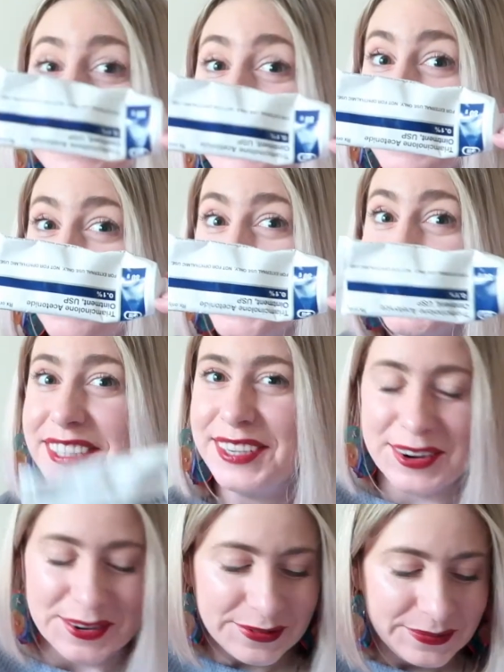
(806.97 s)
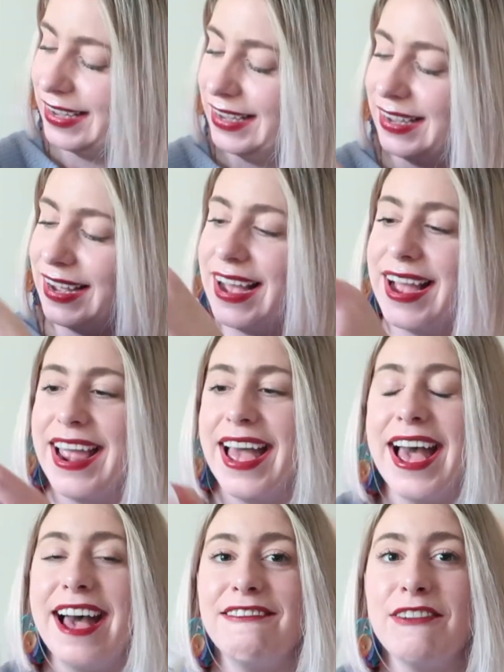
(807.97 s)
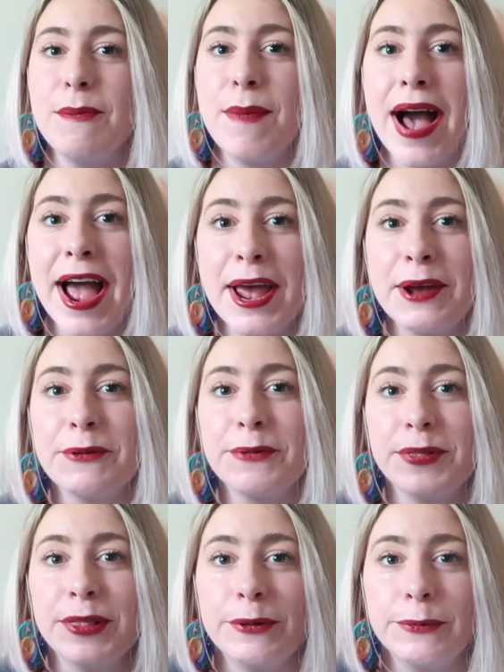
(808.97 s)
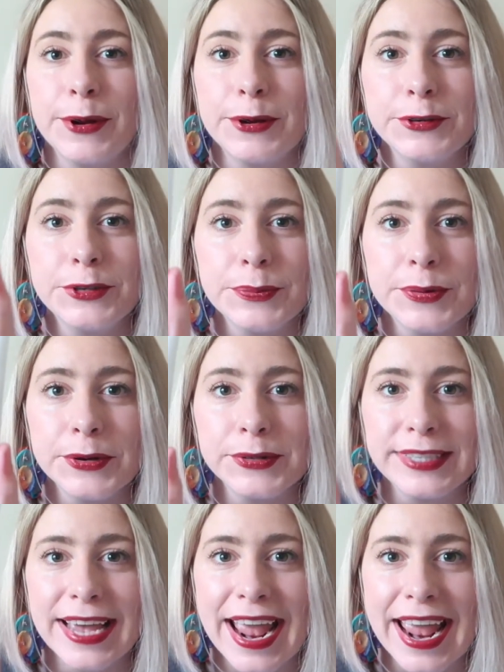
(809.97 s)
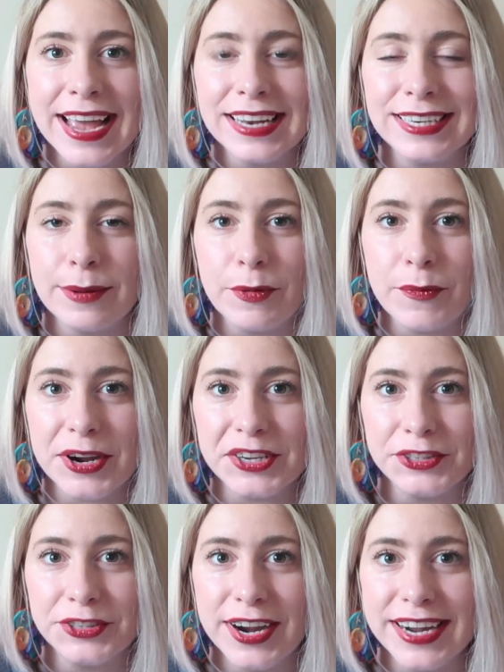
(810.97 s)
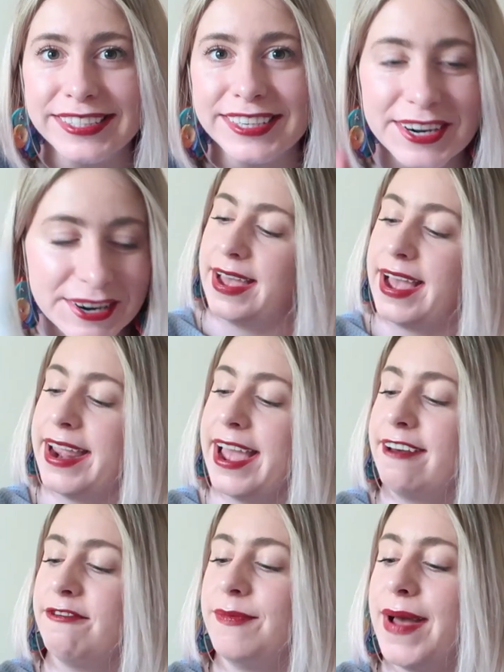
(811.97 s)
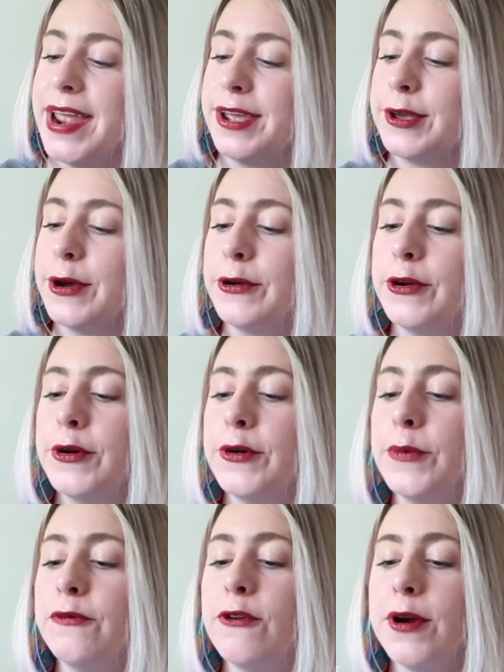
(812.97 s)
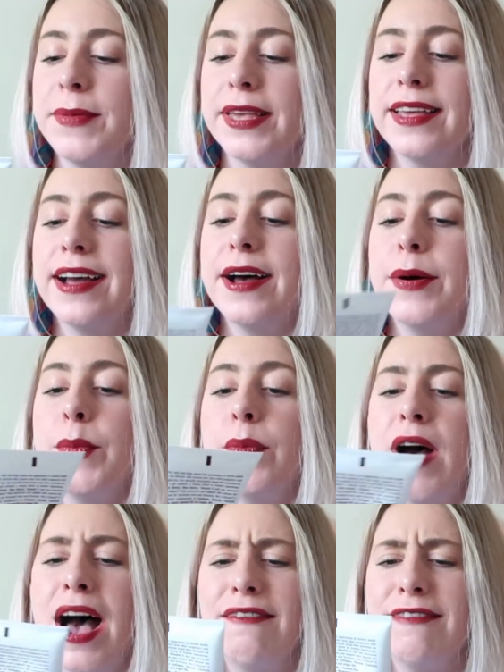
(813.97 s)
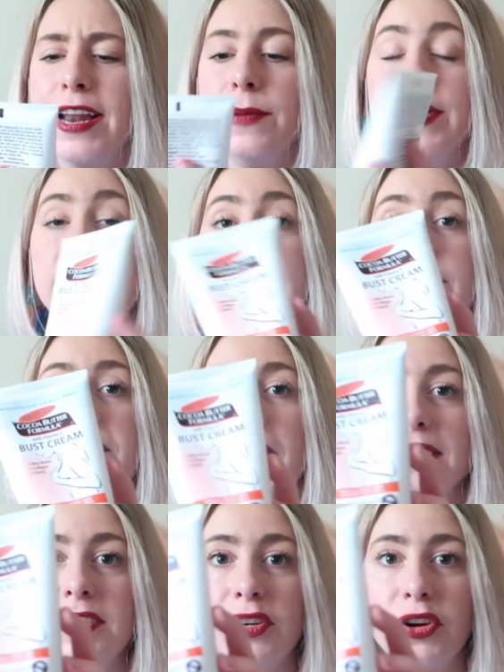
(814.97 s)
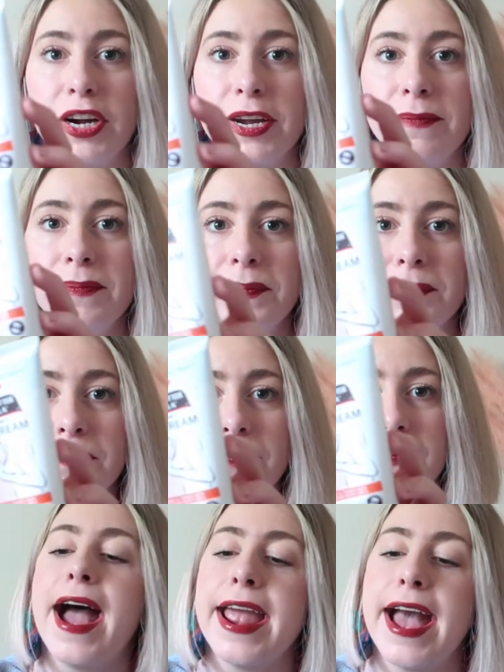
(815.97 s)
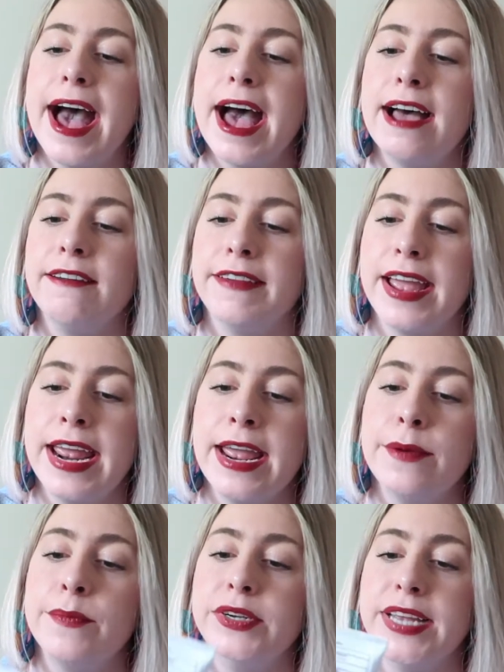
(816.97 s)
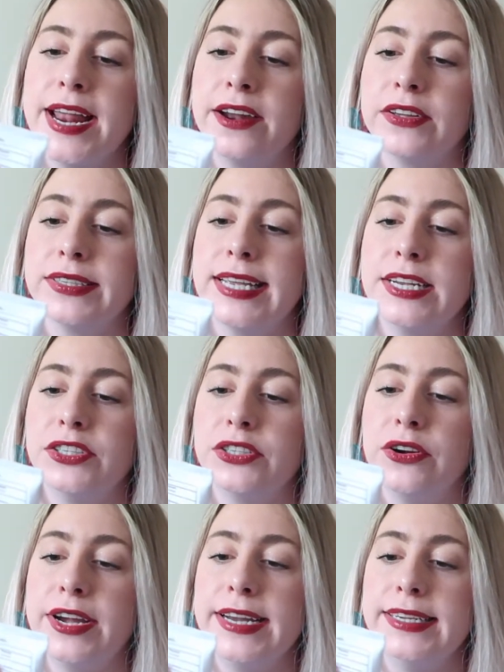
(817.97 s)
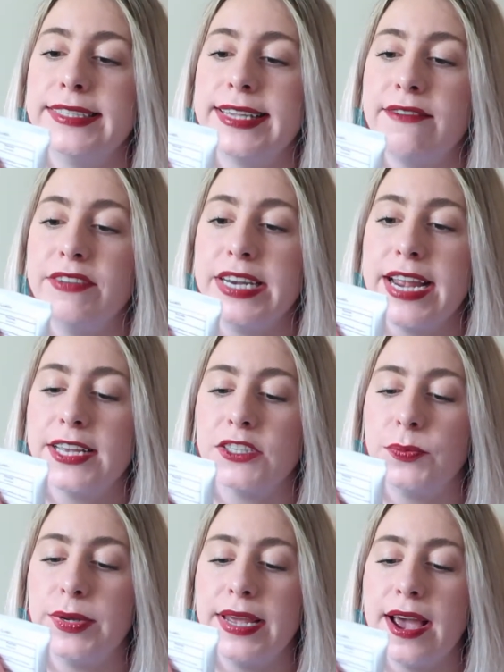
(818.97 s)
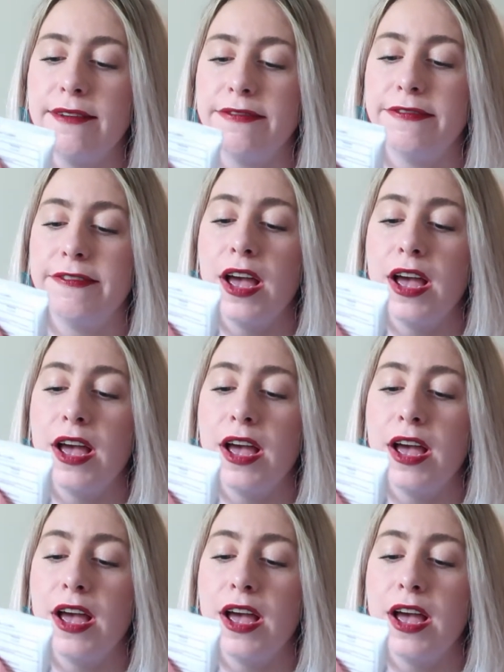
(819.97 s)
steroid too. I have my La Roche-Posay Double Moisturizer. I have my Cocoa Formula uh, Vitamin E Bust Cream. I have a Botanical Sunscreen 70 SPF